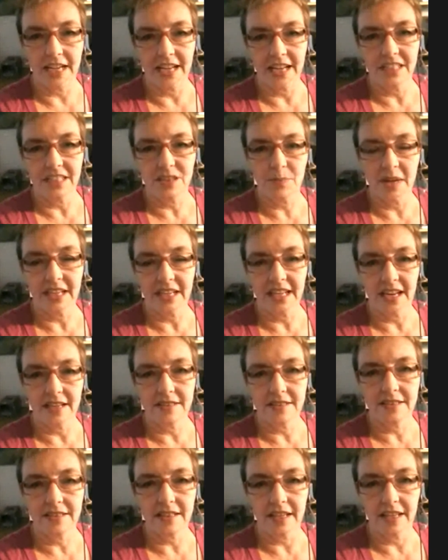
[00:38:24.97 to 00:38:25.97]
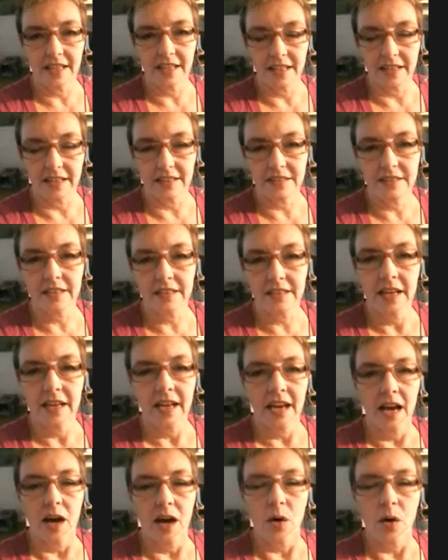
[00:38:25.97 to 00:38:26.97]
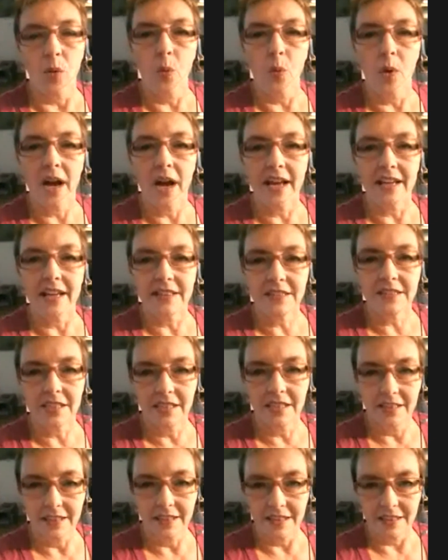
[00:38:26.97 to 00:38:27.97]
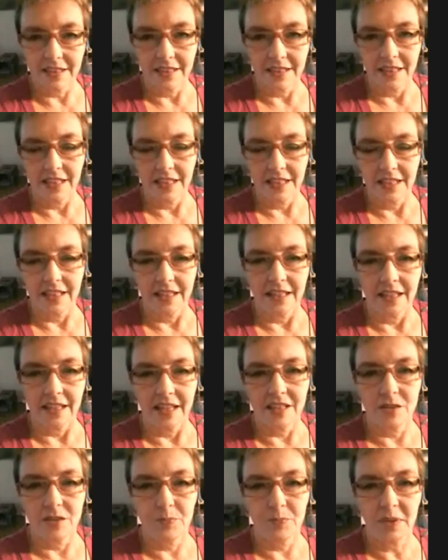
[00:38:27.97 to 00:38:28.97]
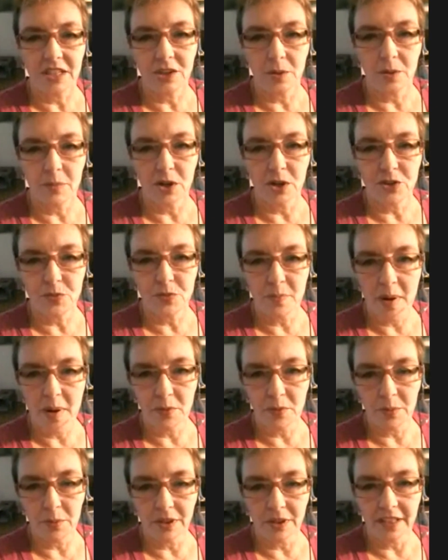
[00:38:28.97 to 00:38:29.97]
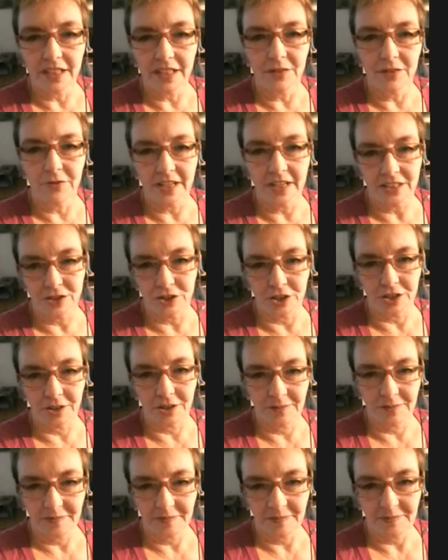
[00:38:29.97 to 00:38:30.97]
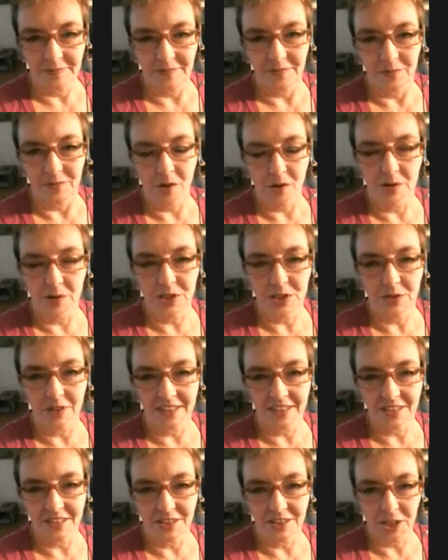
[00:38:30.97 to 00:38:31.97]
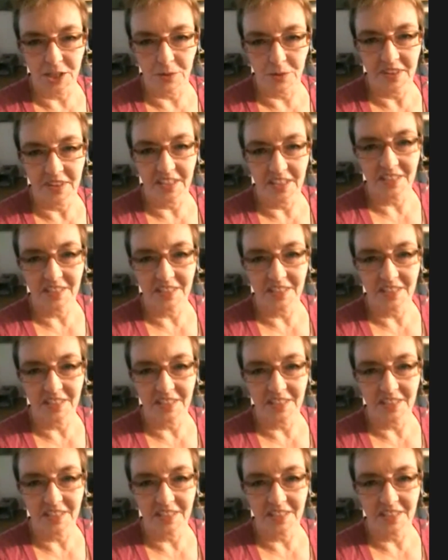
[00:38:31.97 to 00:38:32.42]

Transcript: to ask my guests is what has been your most memorable adventure? What would you like to share with us?